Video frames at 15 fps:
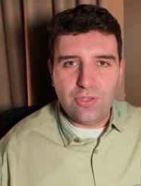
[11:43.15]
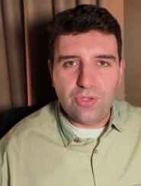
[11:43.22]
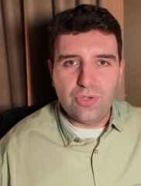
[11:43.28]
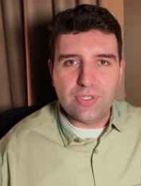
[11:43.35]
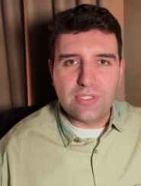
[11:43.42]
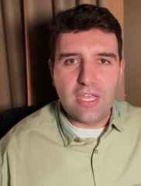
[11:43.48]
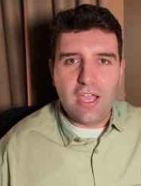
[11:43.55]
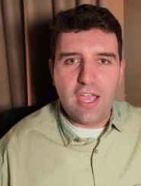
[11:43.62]

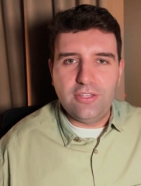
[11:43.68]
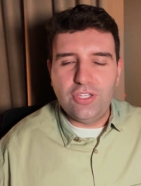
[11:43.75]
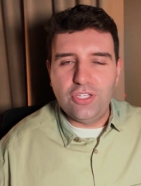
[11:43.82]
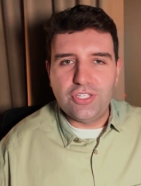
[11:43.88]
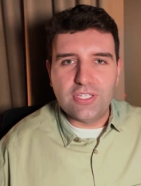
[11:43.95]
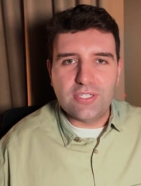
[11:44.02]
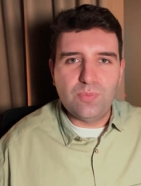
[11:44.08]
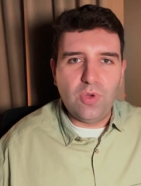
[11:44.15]
user and you
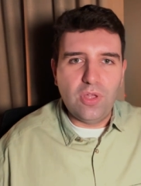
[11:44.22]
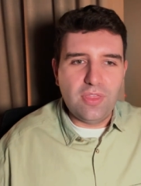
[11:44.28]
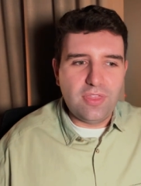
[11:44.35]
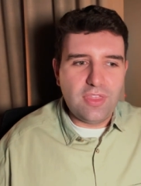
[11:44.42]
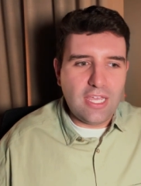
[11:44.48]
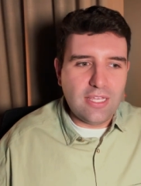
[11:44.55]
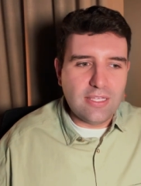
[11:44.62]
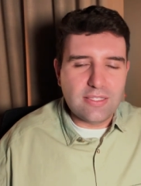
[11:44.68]
just want
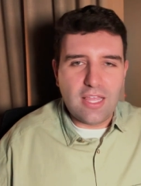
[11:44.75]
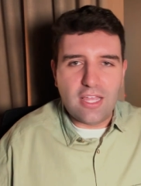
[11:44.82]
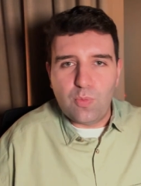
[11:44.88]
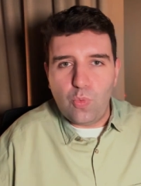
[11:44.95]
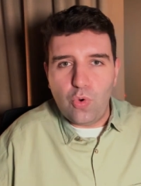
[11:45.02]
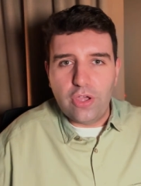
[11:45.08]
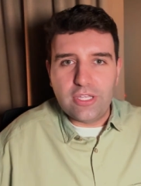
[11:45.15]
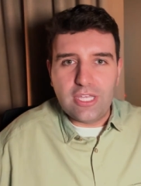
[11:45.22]
things like
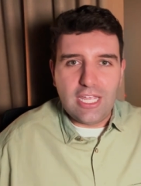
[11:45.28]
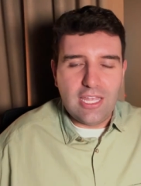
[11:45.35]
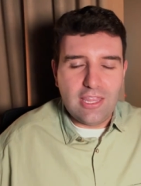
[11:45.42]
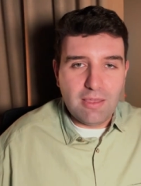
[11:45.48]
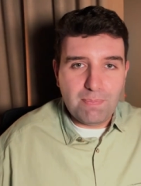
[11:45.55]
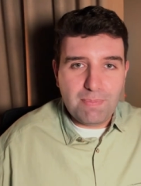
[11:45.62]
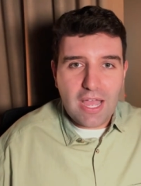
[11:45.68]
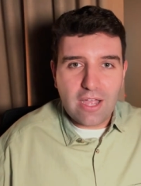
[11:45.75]
working in
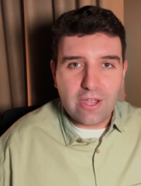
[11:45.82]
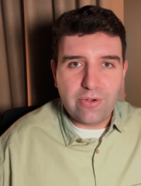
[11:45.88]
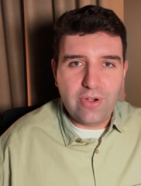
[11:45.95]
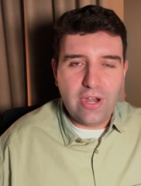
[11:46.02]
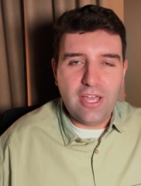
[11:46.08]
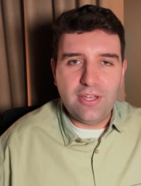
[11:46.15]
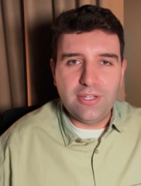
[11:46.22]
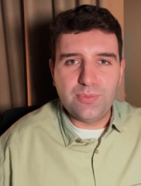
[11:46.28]
the
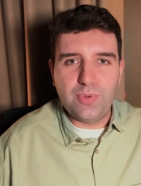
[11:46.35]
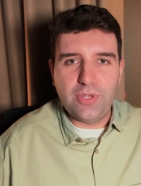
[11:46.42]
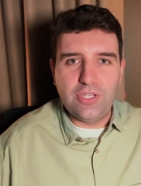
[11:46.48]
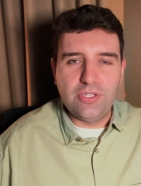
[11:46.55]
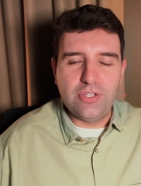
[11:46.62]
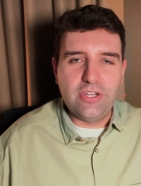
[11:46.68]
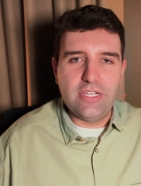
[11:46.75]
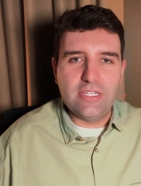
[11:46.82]
background where
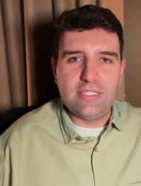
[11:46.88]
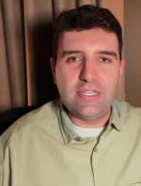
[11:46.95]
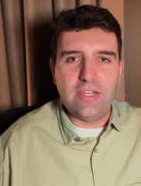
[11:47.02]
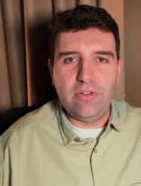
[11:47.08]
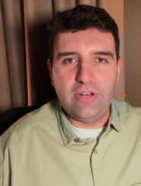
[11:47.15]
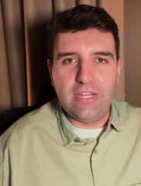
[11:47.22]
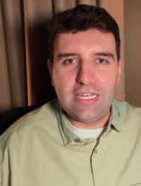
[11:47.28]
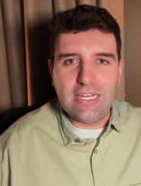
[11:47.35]
you don't
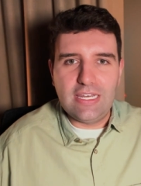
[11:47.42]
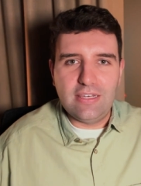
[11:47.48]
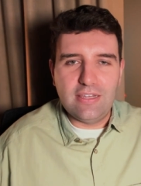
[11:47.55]
necessarily